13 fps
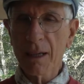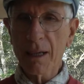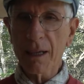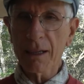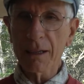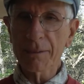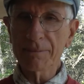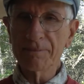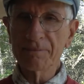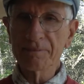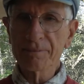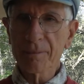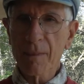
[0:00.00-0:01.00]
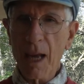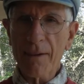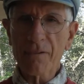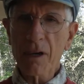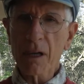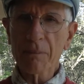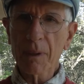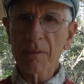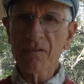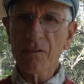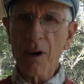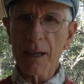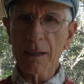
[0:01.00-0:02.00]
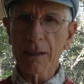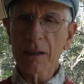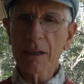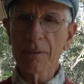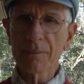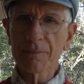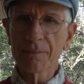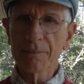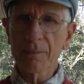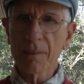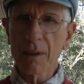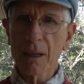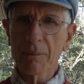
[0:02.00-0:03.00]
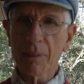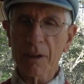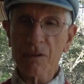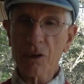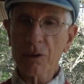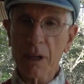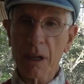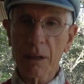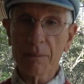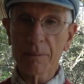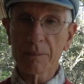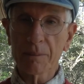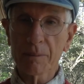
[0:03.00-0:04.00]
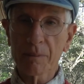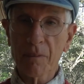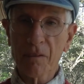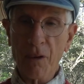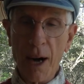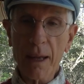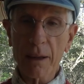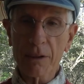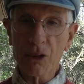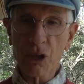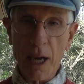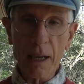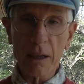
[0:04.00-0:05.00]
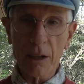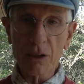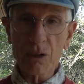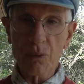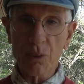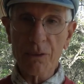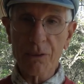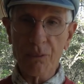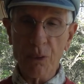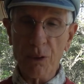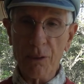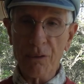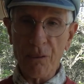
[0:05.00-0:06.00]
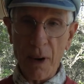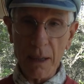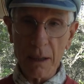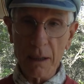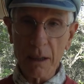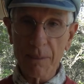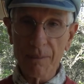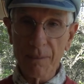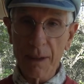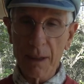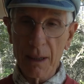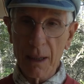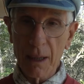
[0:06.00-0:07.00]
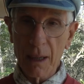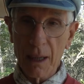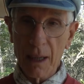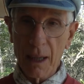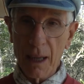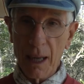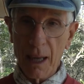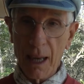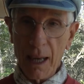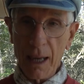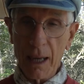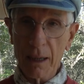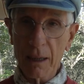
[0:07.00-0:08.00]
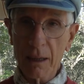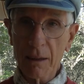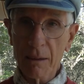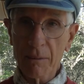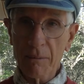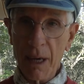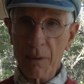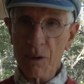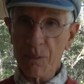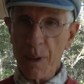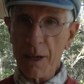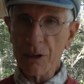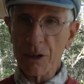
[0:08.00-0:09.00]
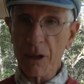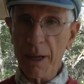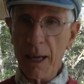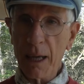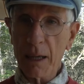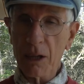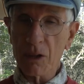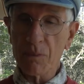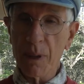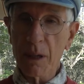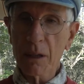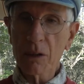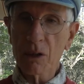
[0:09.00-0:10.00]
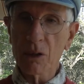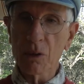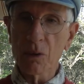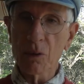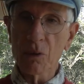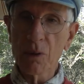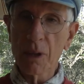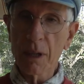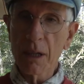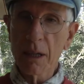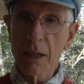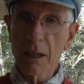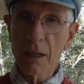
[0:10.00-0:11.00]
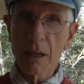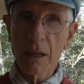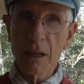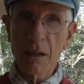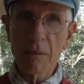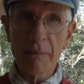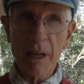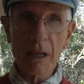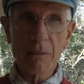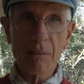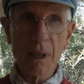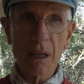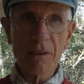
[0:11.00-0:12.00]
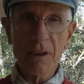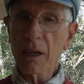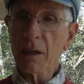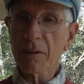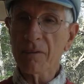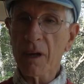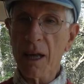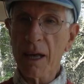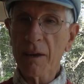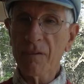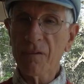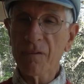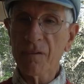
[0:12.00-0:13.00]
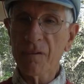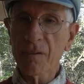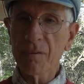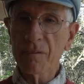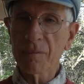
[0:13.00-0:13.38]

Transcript: I've not been frightened, but I certainly am challenged. We're threatened. And my response to that has been to make me think of life